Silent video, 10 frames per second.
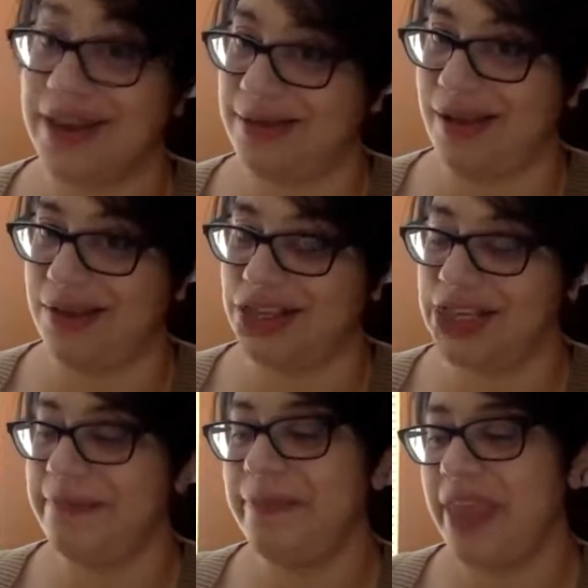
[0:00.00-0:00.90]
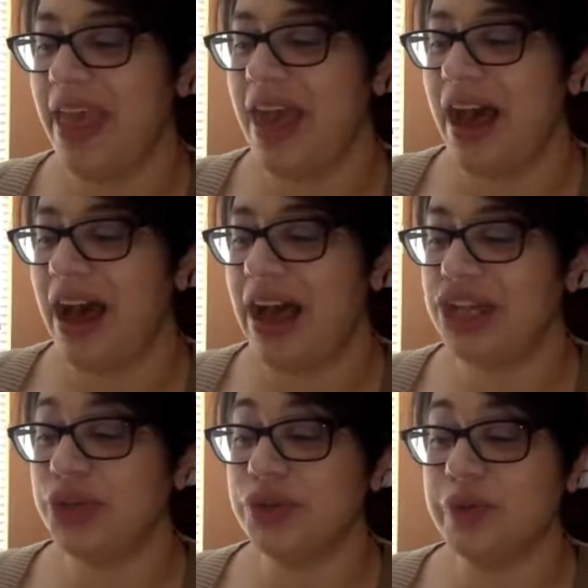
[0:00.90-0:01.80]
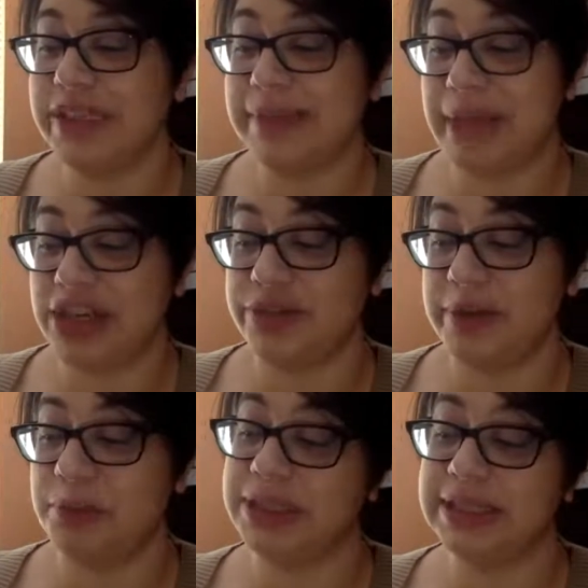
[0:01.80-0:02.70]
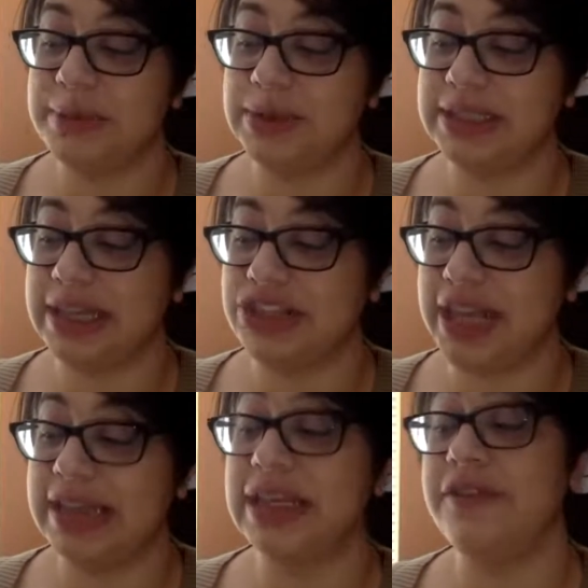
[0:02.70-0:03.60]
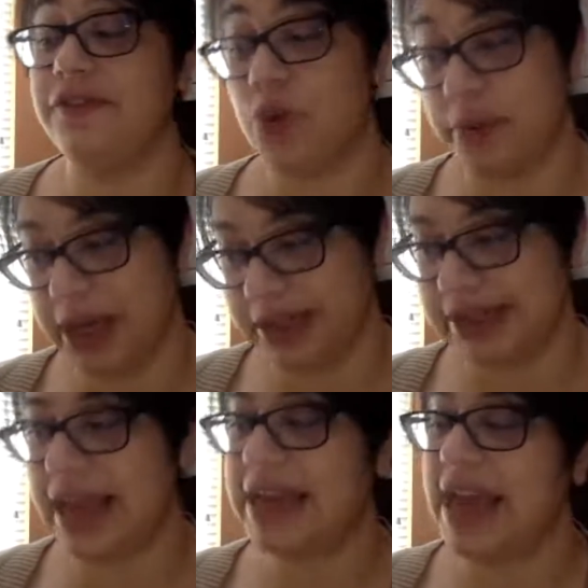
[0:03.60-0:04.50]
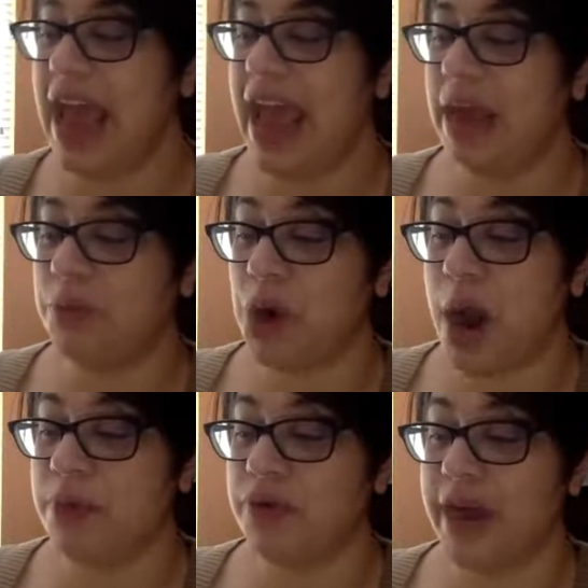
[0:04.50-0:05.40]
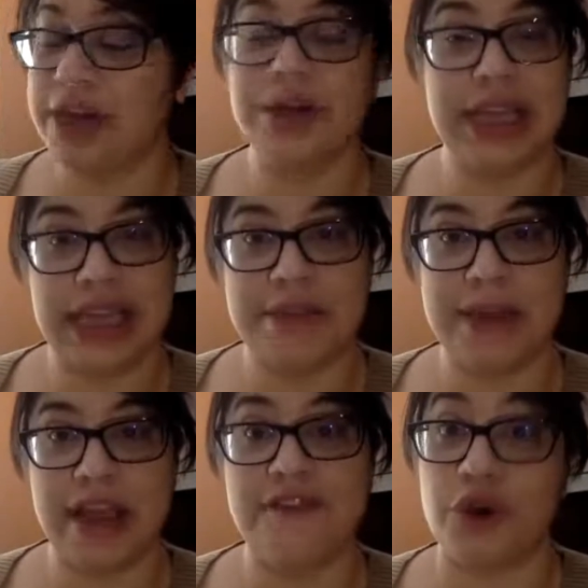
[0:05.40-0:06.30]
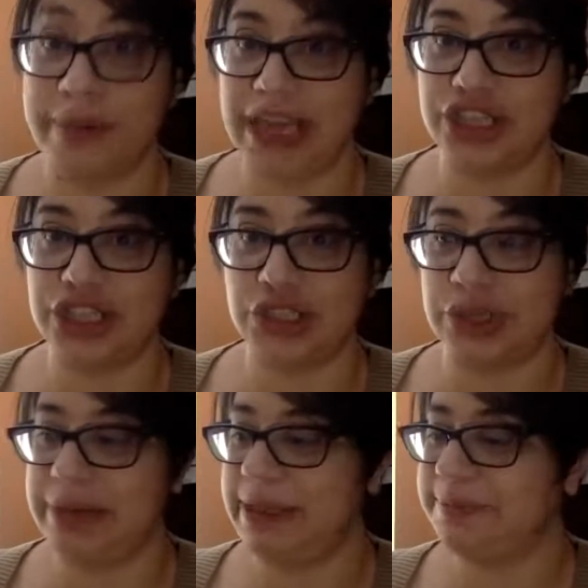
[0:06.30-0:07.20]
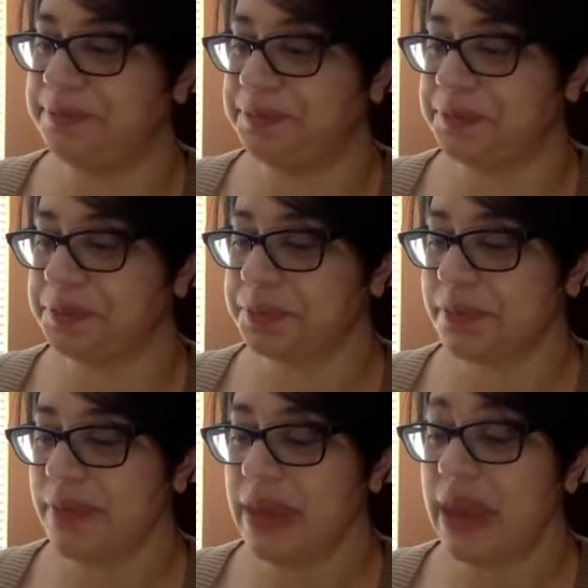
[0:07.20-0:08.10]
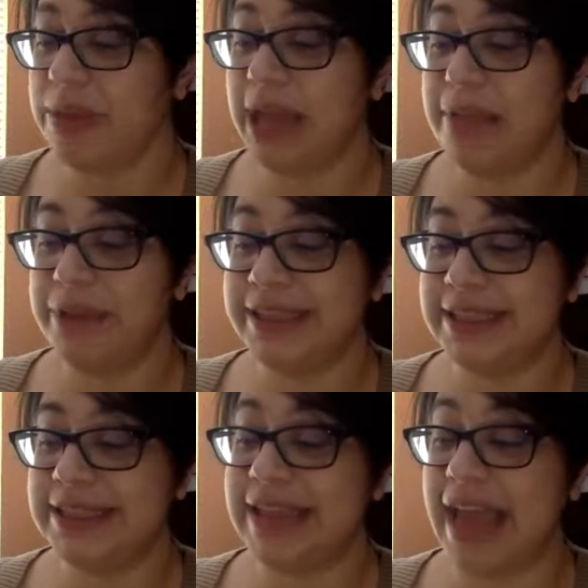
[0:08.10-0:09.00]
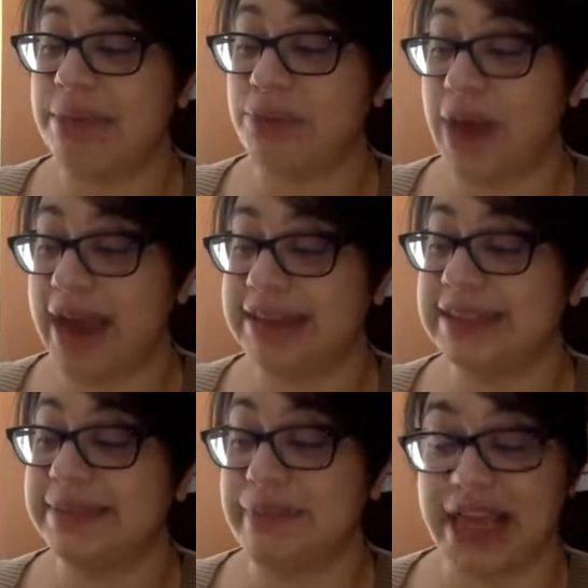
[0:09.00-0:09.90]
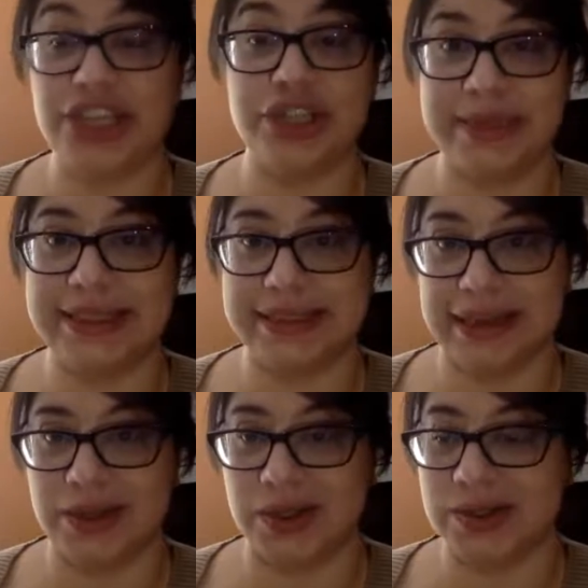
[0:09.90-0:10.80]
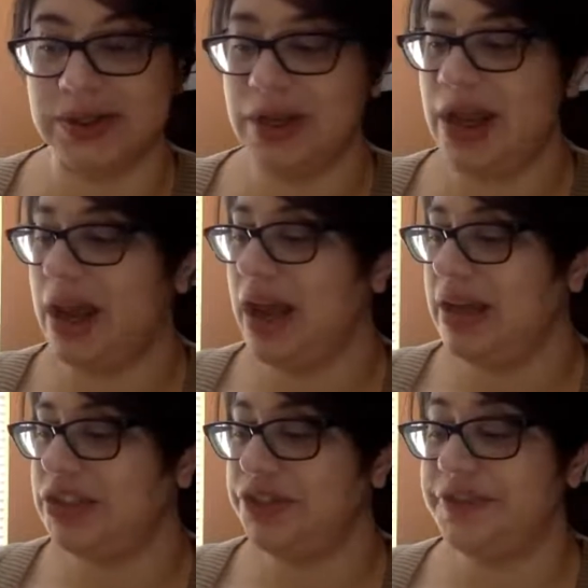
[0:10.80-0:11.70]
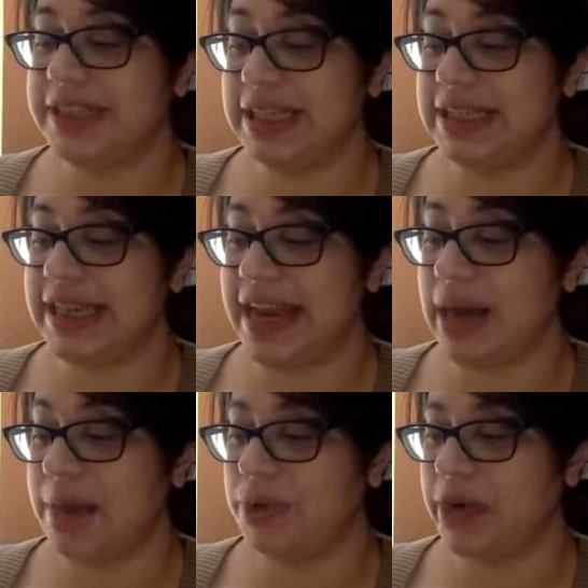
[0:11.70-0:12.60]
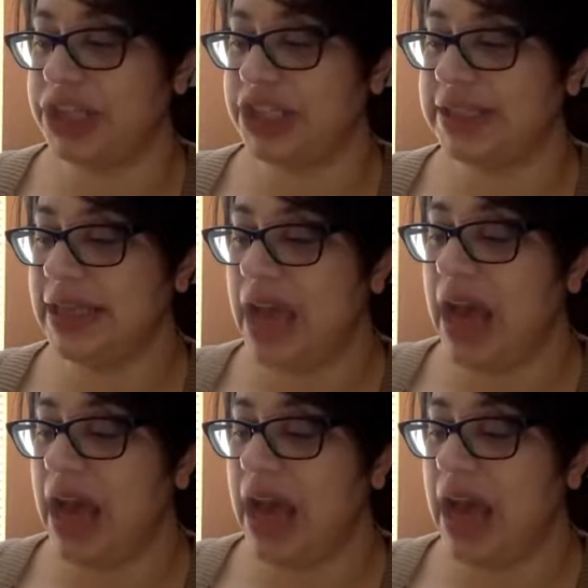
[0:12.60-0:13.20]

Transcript: technology. Use risk management principles such as informed consent and proper record keeping for patient treatment. Apply business and practice management skills to facilitate operations.